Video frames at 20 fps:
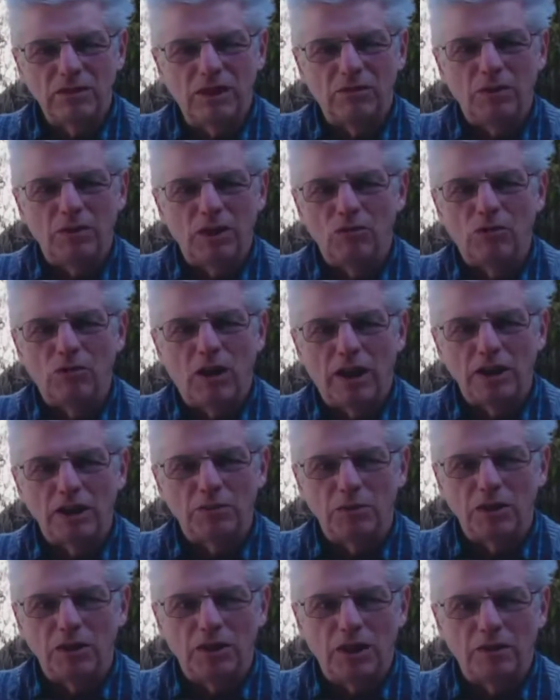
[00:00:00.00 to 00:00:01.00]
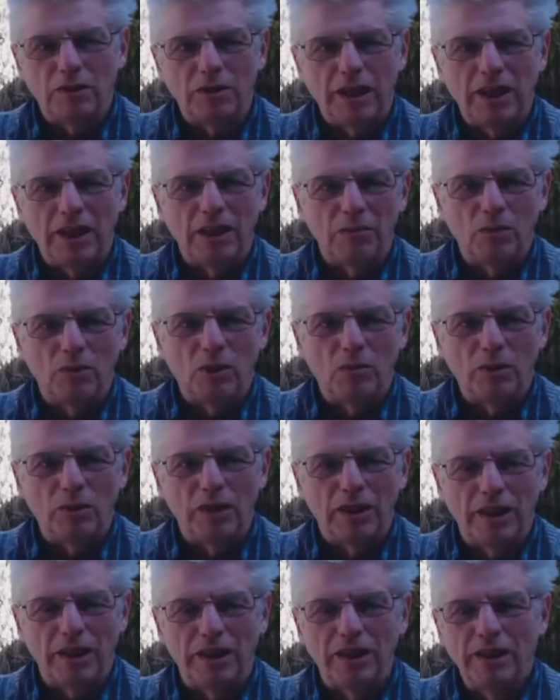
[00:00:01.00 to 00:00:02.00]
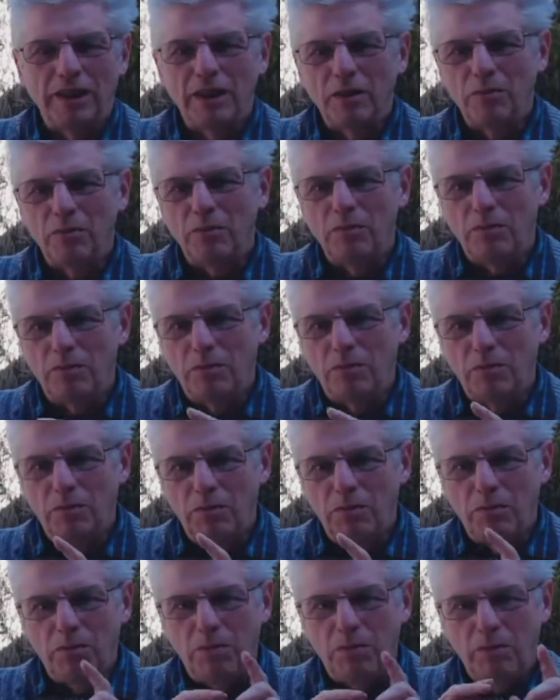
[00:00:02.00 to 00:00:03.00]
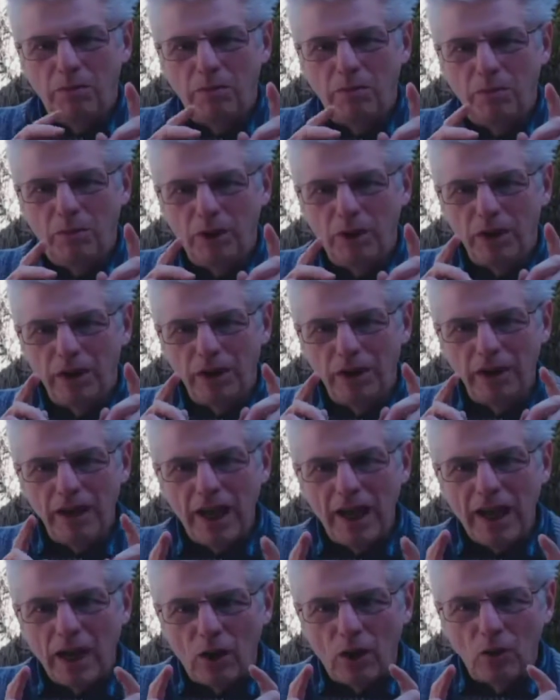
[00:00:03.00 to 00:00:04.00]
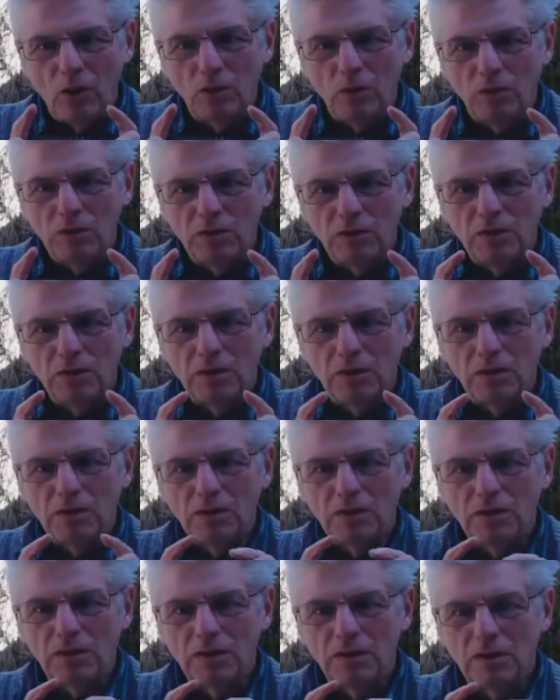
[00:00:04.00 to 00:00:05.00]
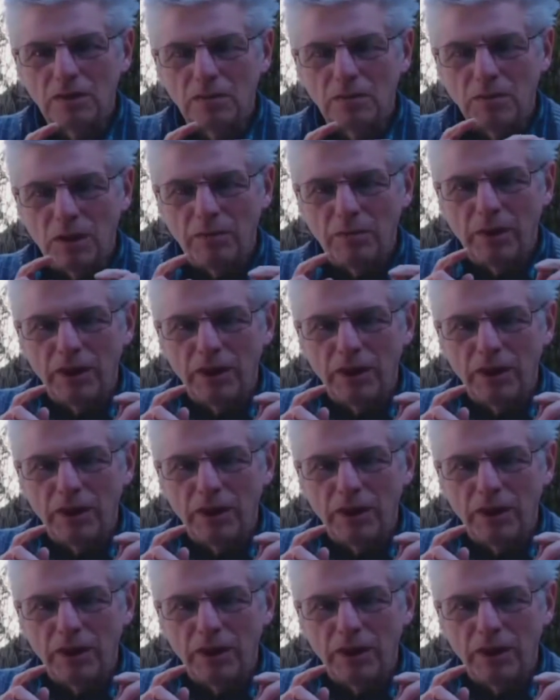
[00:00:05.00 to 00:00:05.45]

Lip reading: give me a rise but you don't get any more money. But now my